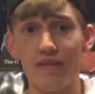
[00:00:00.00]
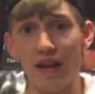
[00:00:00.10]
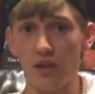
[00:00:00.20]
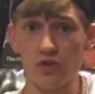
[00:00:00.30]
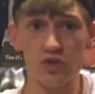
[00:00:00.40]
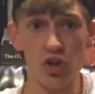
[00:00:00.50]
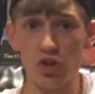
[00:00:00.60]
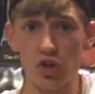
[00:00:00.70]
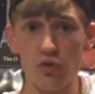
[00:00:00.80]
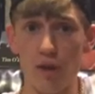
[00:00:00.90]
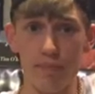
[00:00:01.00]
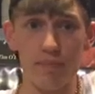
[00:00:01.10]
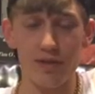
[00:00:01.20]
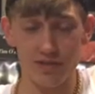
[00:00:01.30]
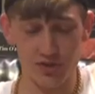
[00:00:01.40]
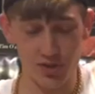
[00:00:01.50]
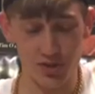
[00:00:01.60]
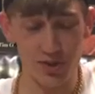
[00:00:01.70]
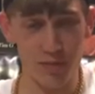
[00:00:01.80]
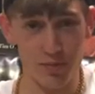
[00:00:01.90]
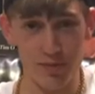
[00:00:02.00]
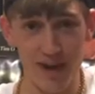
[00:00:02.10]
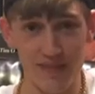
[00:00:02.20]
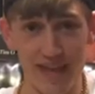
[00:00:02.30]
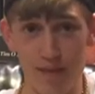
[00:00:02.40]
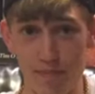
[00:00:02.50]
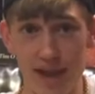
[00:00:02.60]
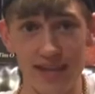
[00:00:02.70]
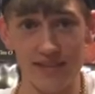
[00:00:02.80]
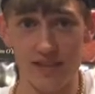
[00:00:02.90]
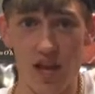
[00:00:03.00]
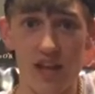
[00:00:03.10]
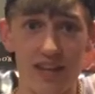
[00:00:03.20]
they all circle up around that mast